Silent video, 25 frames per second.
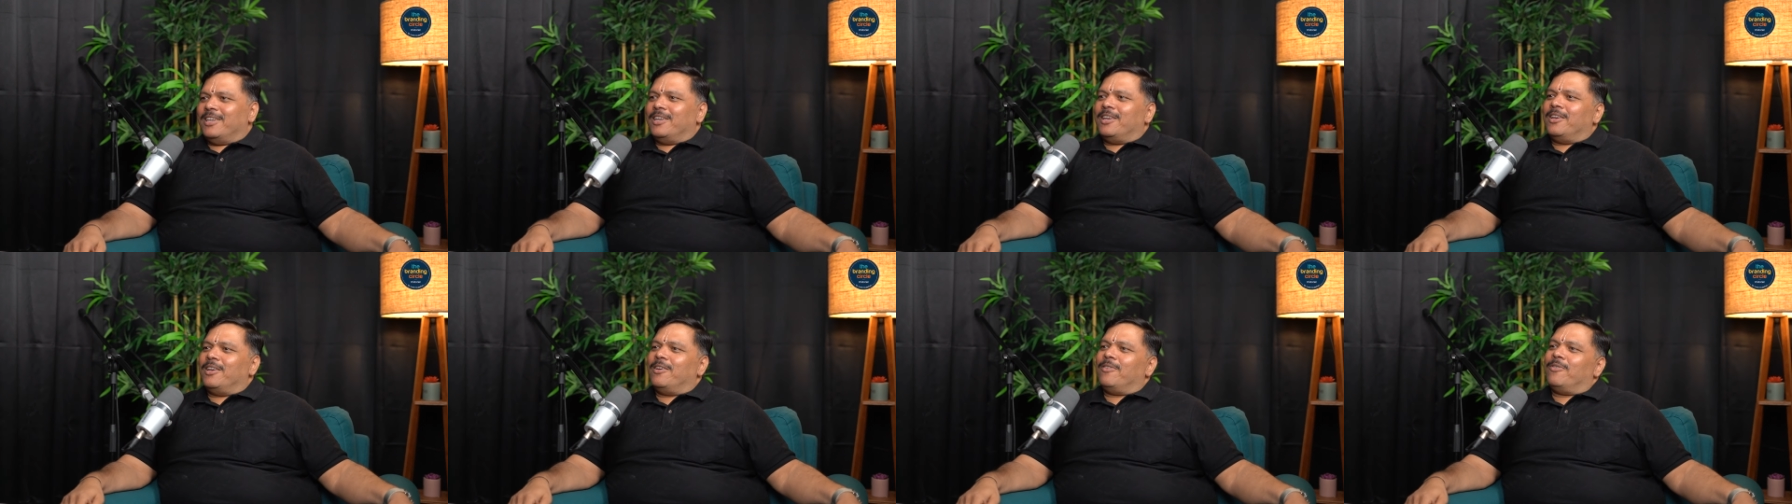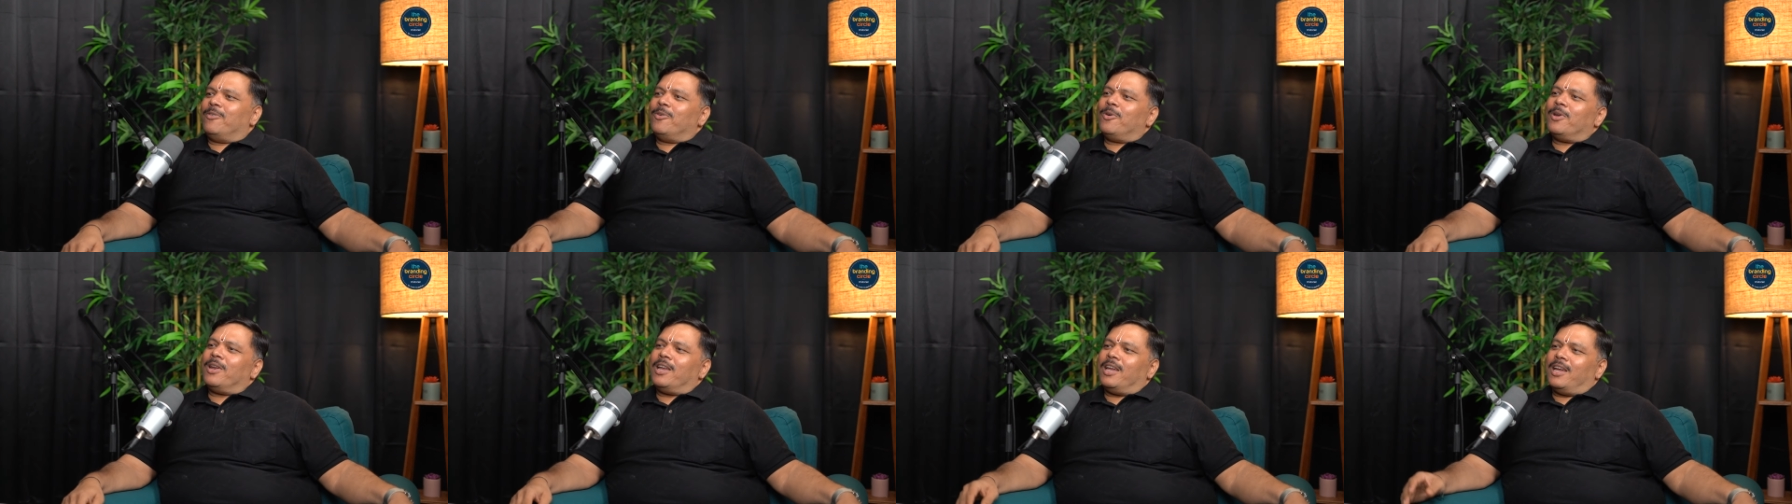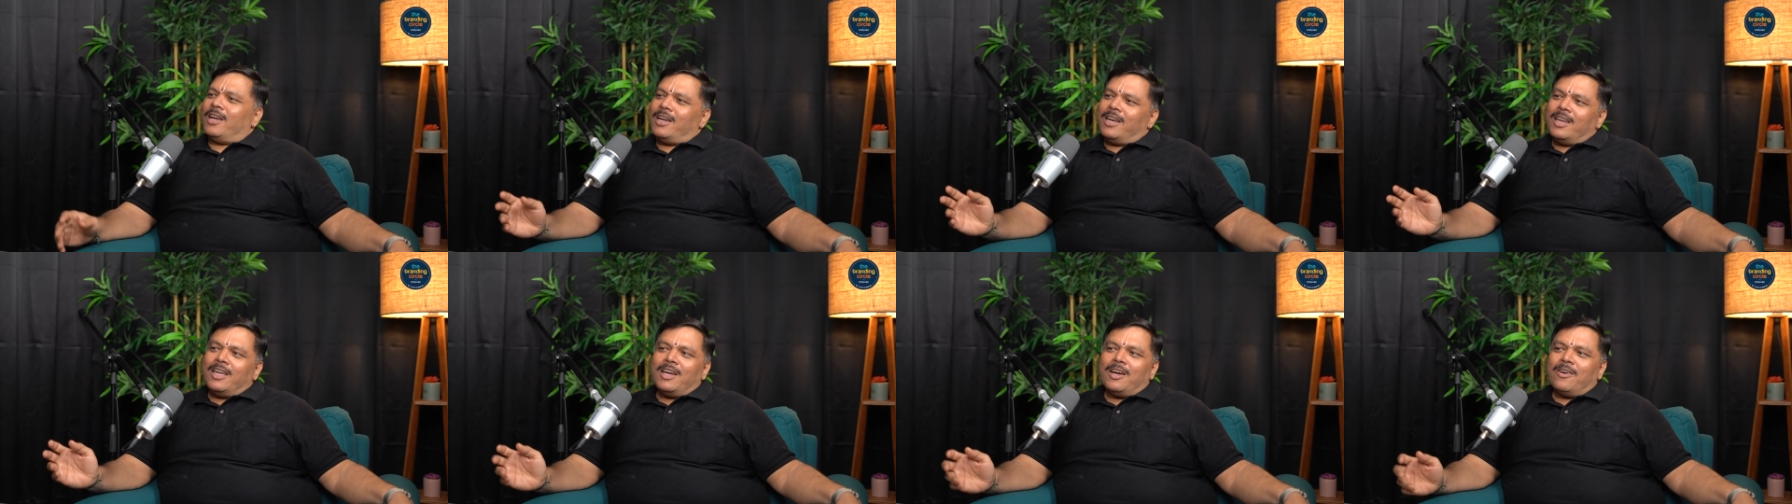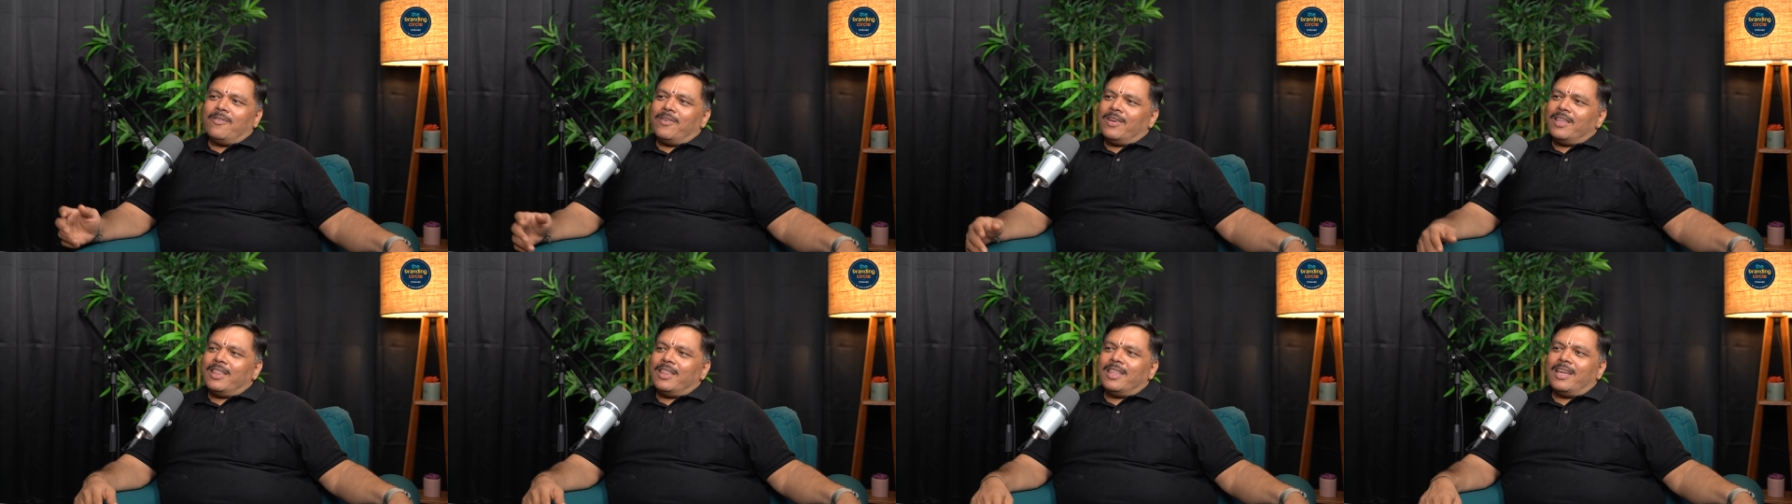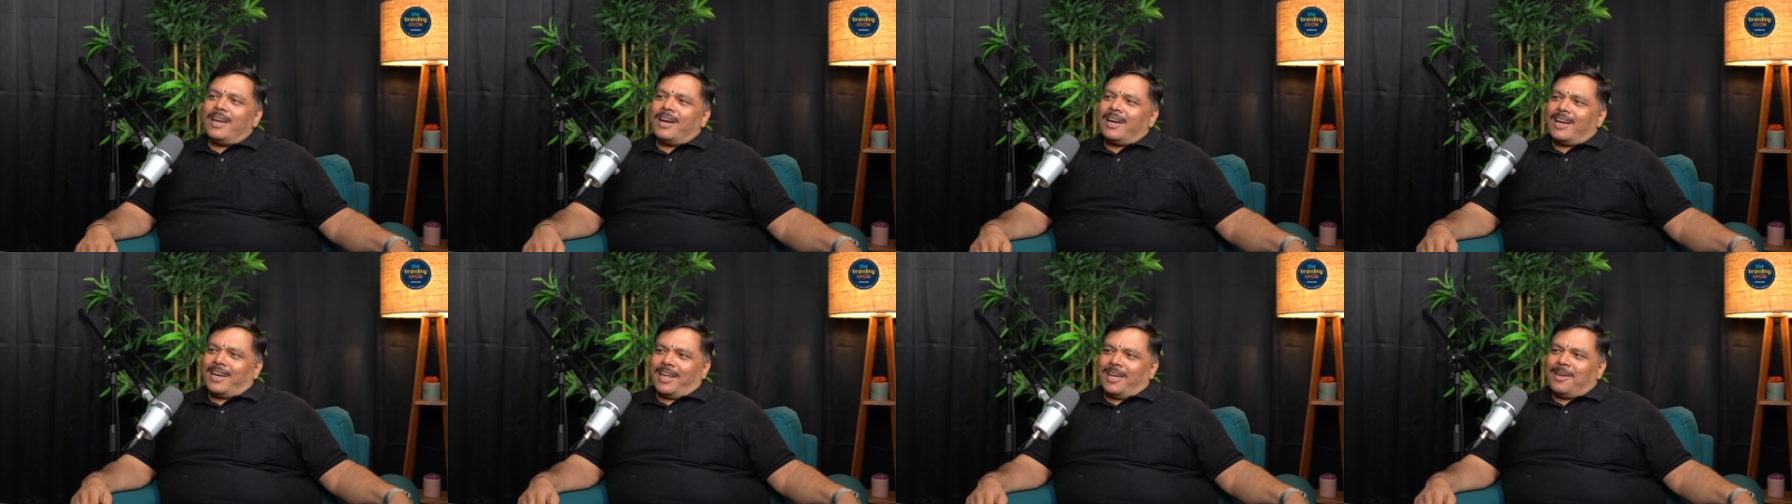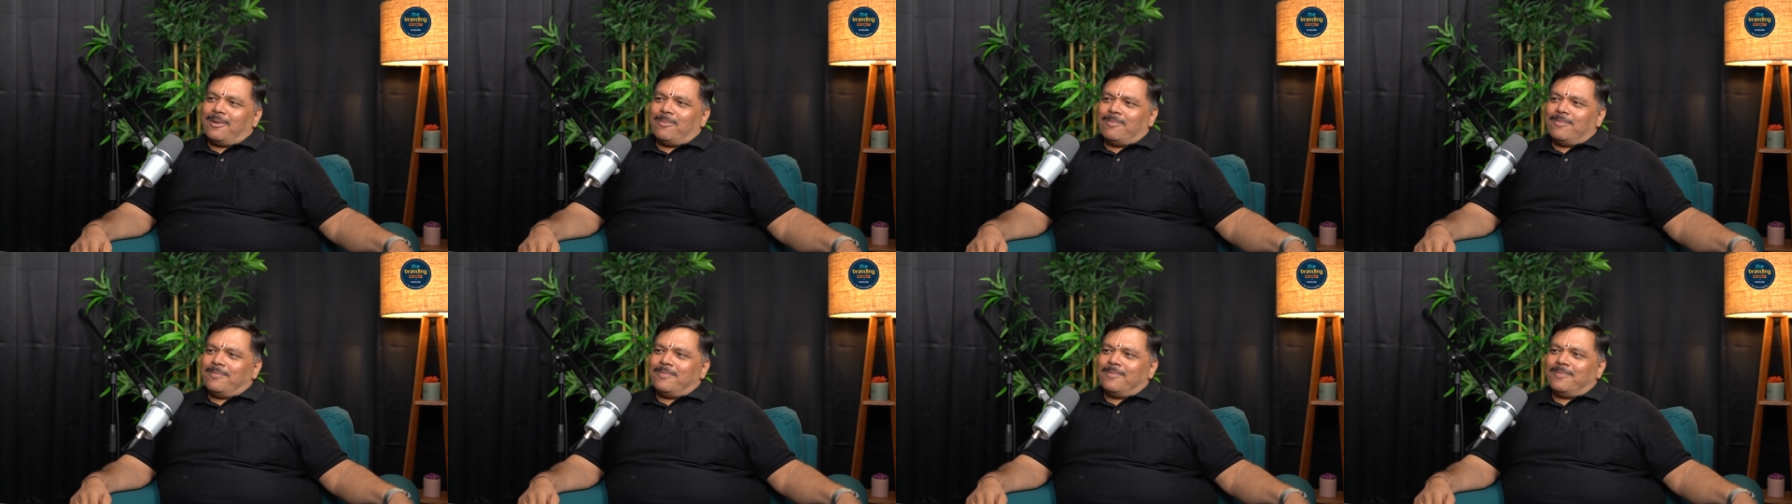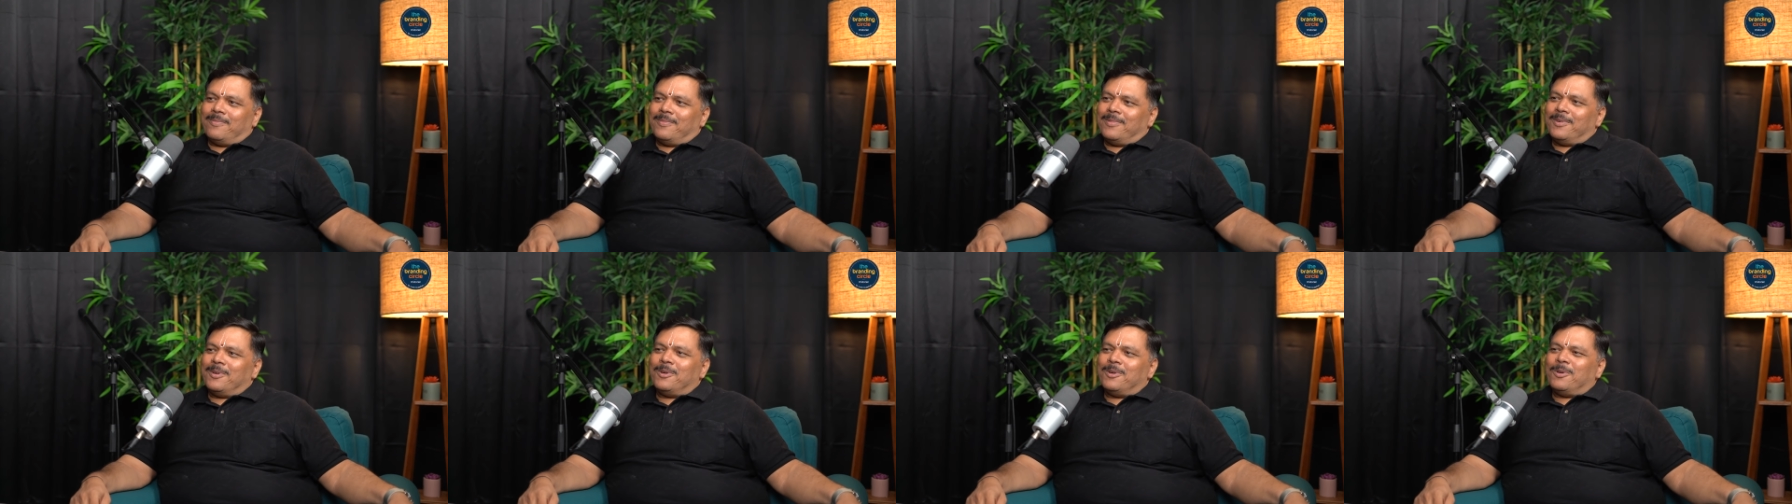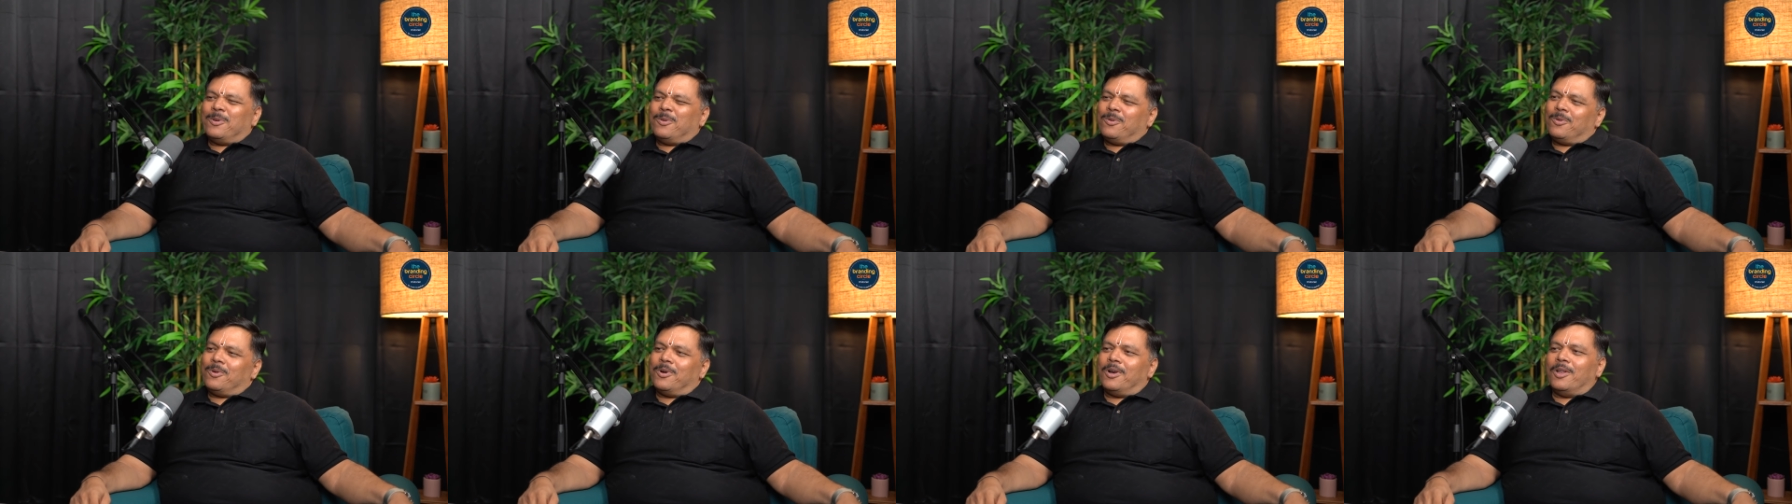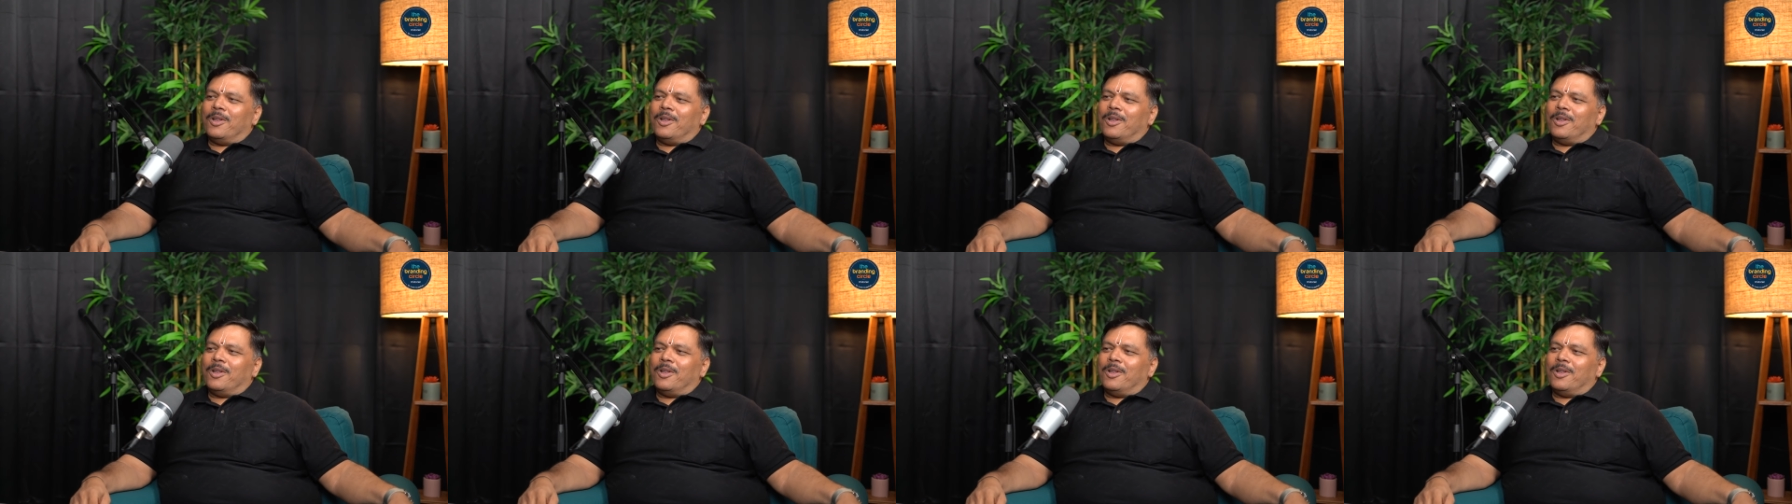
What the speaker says: If you are eating away their time Today